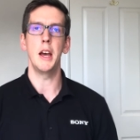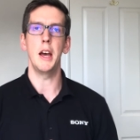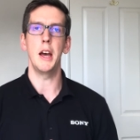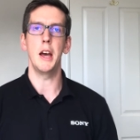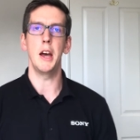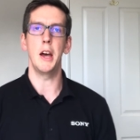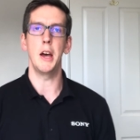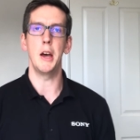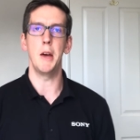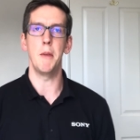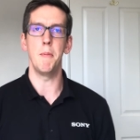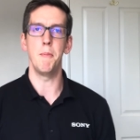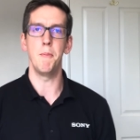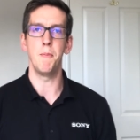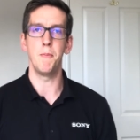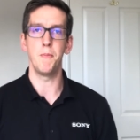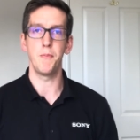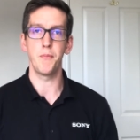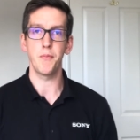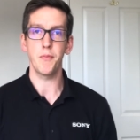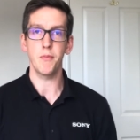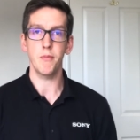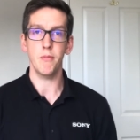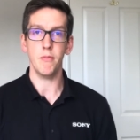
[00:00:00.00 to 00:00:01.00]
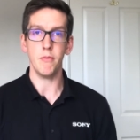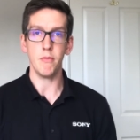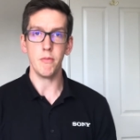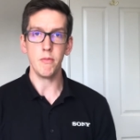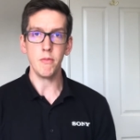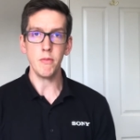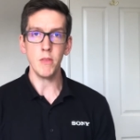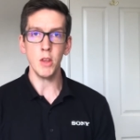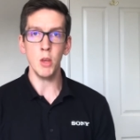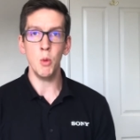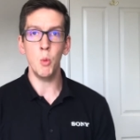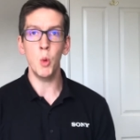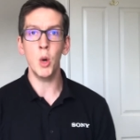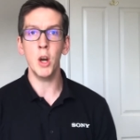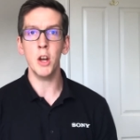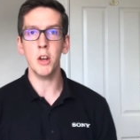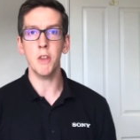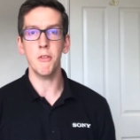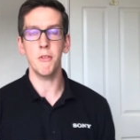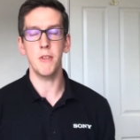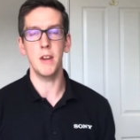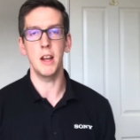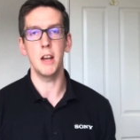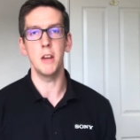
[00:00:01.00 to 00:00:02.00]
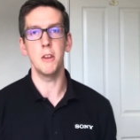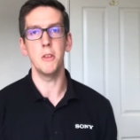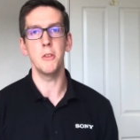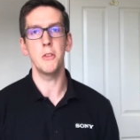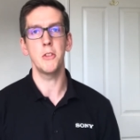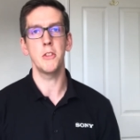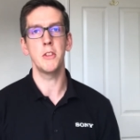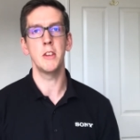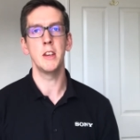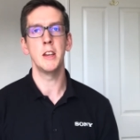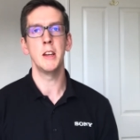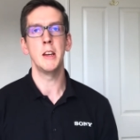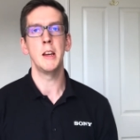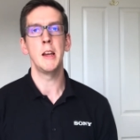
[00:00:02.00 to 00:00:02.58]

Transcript: um, workflows.